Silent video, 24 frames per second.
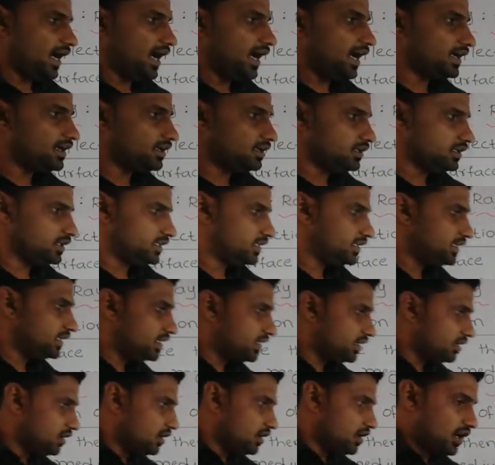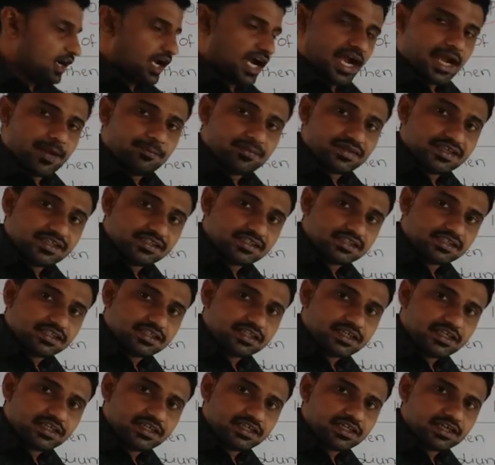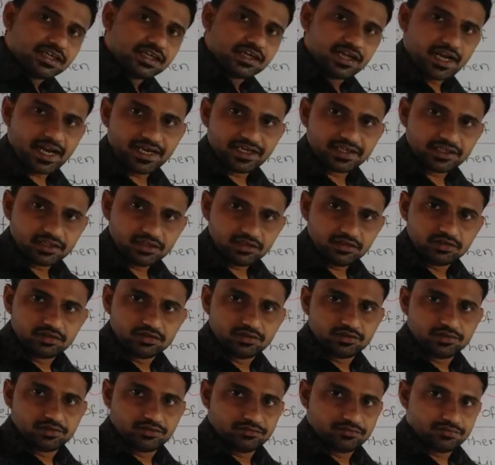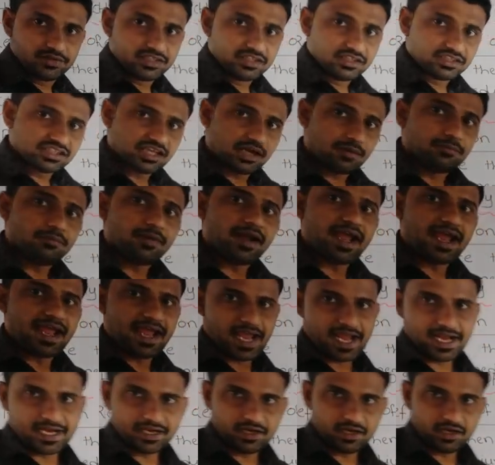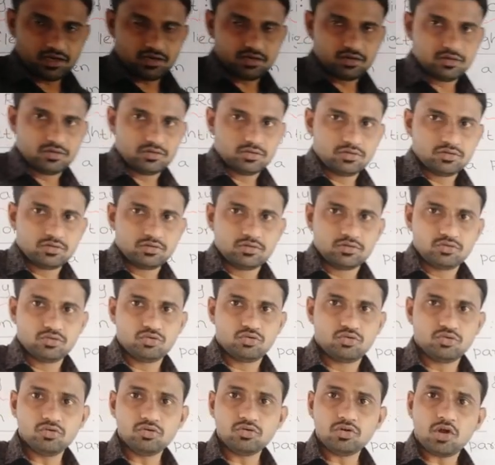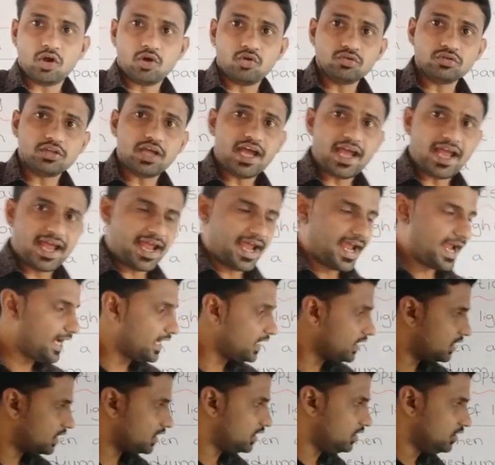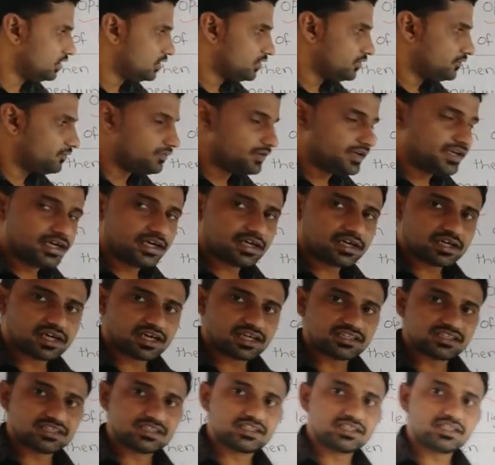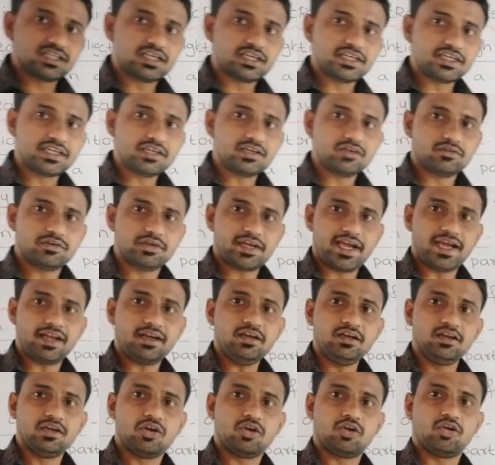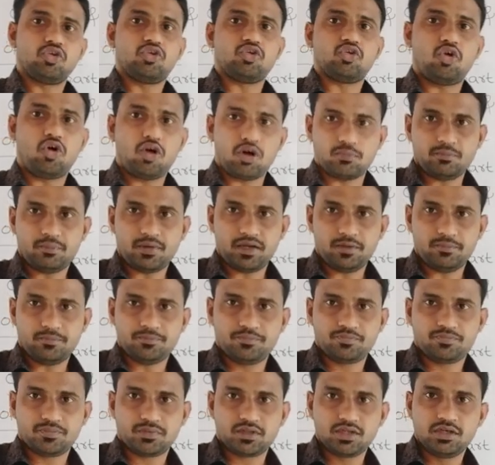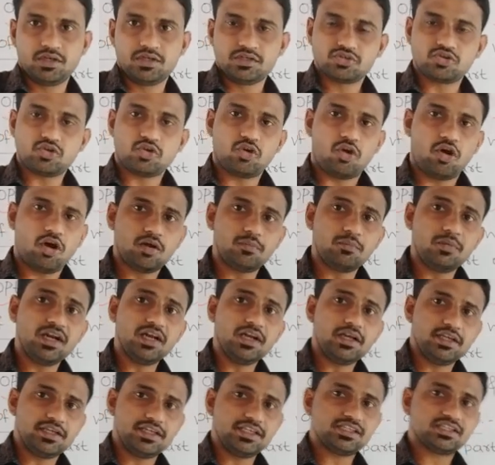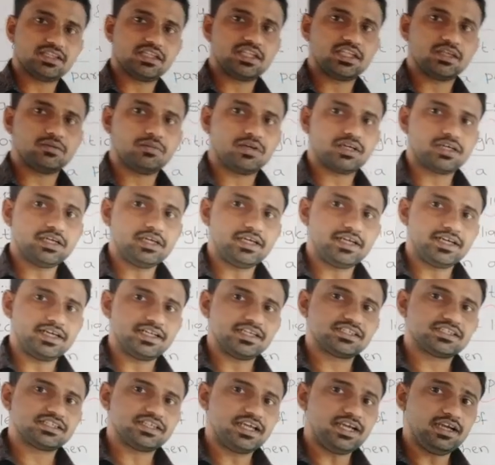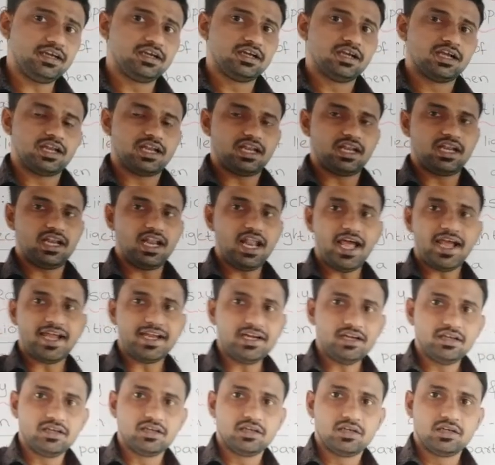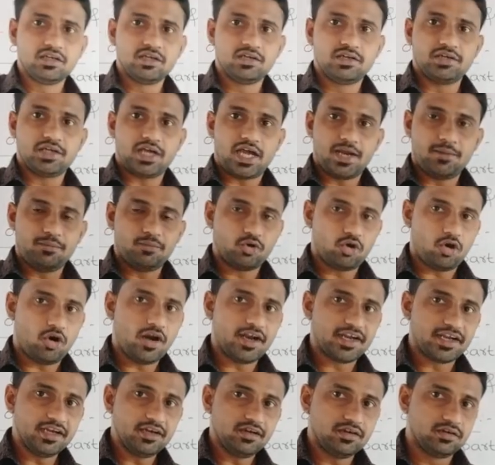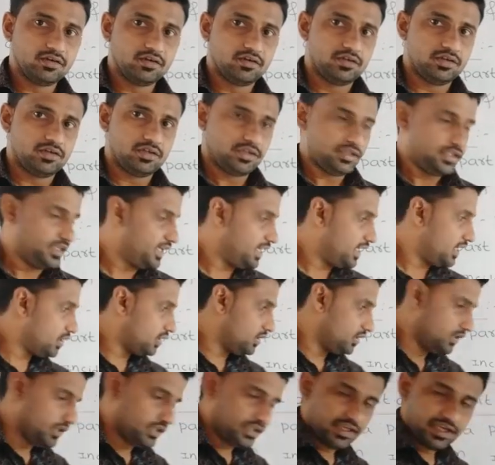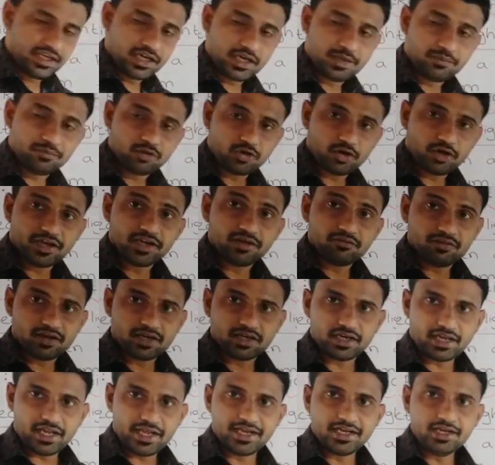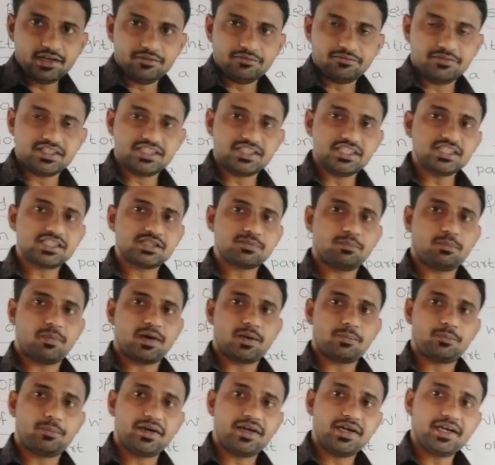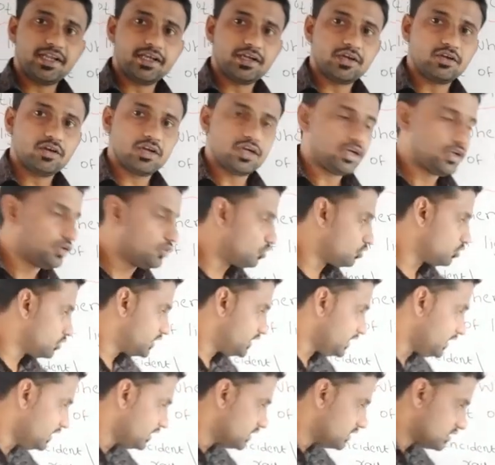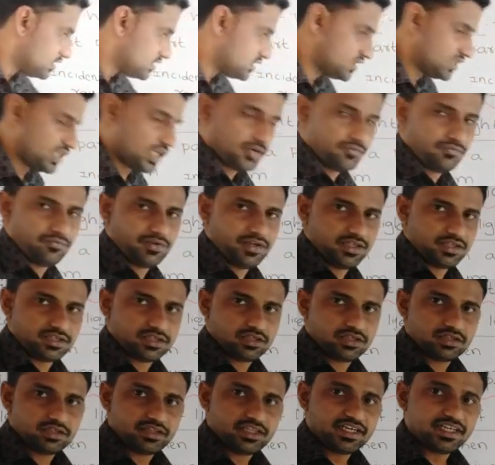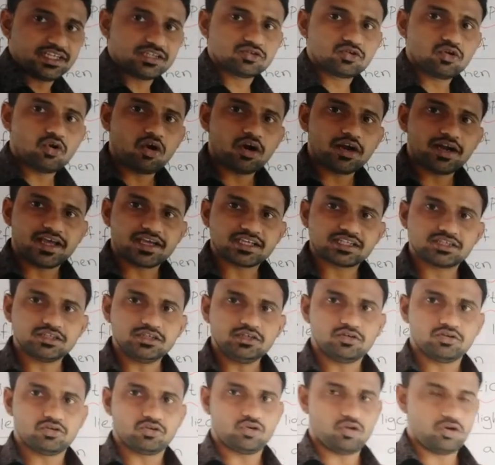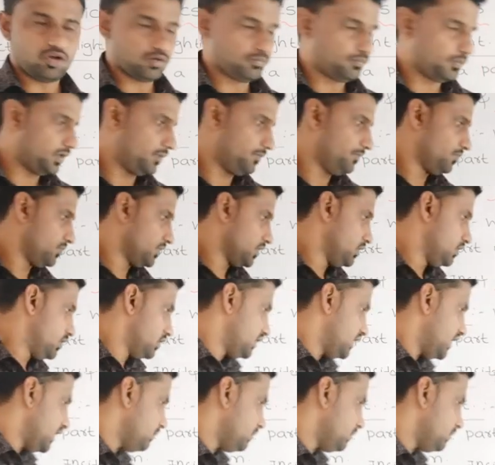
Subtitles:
And here I am incidenting light with some angle. To know the angle, we are considering an normal. So normal is nothing but it is a line I am drawing. Here I am drawing one line which is perpendicular to the surface. That is called as a normal.